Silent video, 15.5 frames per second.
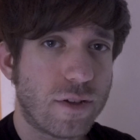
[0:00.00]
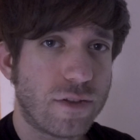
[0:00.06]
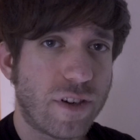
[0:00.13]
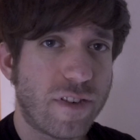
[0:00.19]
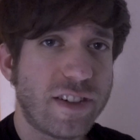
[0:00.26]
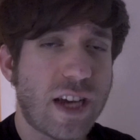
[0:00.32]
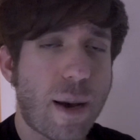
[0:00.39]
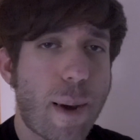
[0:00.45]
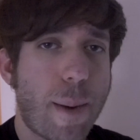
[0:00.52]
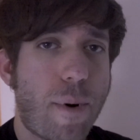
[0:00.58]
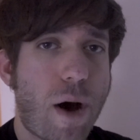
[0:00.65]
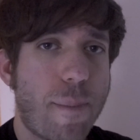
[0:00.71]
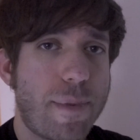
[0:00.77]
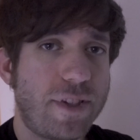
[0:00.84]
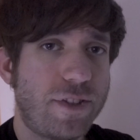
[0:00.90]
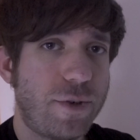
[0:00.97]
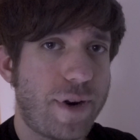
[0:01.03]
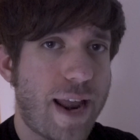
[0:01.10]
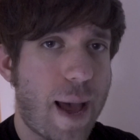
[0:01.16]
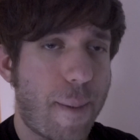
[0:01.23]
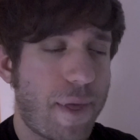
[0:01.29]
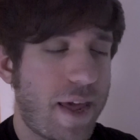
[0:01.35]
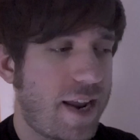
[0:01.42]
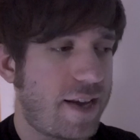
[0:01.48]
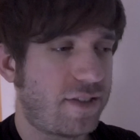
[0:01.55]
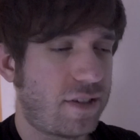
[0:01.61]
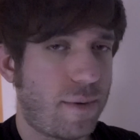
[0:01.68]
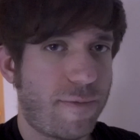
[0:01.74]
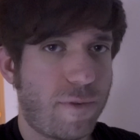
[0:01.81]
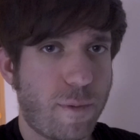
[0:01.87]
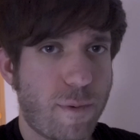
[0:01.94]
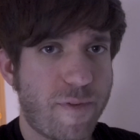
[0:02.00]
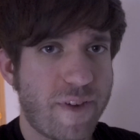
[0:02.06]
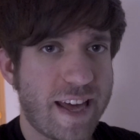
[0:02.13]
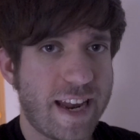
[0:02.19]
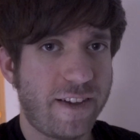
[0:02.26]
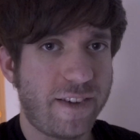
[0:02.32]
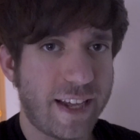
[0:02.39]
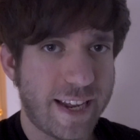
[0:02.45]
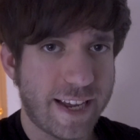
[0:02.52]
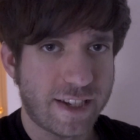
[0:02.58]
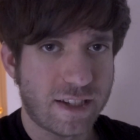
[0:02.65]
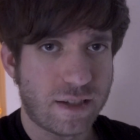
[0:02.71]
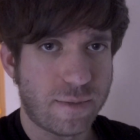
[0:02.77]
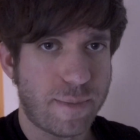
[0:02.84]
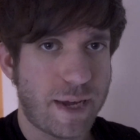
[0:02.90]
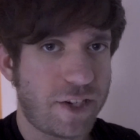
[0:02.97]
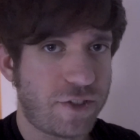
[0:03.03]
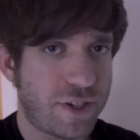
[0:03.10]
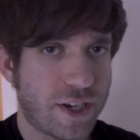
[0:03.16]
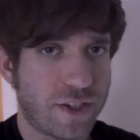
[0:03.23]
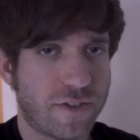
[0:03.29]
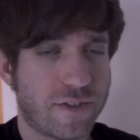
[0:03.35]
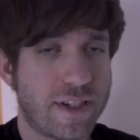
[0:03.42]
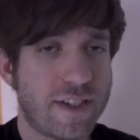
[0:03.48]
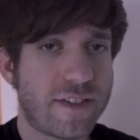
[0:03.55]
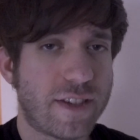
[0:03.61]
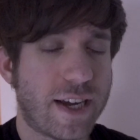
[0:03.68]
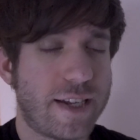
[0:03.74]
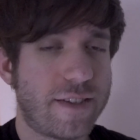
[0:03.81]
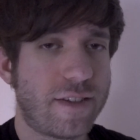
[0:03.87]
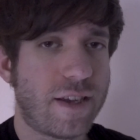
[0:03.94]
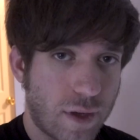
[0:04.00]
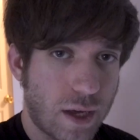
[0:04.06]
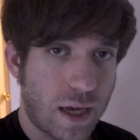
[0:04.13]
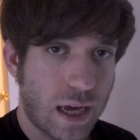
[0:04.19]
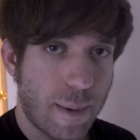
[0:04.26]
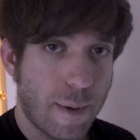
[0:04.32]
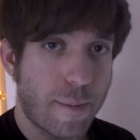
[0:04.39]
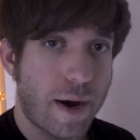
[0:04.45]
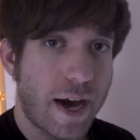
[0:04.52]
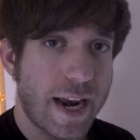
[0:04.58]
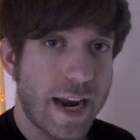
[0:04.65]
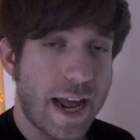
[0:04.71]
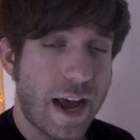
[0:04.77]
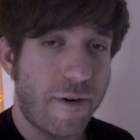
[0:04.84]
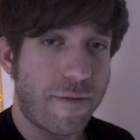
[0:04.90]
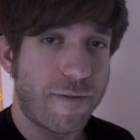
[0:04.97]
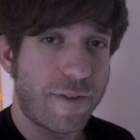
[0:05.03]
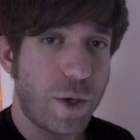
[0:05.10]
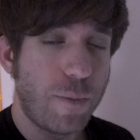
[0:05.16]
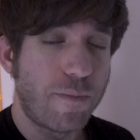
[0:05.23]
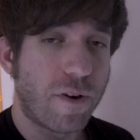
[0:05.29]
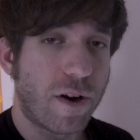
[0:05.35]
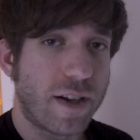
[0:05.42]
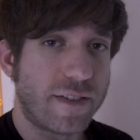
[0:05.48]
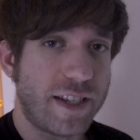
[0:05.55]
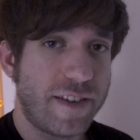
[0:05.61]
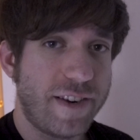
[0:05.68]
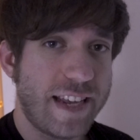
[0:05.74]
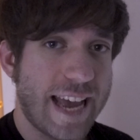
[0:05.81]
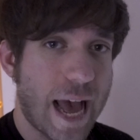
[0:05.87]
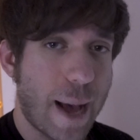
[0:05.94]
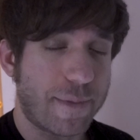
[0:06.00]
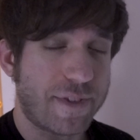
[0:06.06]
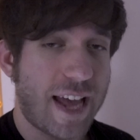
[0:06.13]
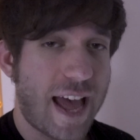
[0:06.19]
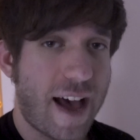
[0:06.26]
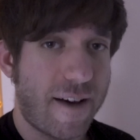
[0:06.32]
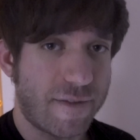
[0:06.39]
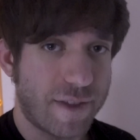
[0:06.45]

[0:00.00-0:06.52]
So every time I pop into an app that has some form of analytics, metrics, or insights, I am reminded how few productivity apps have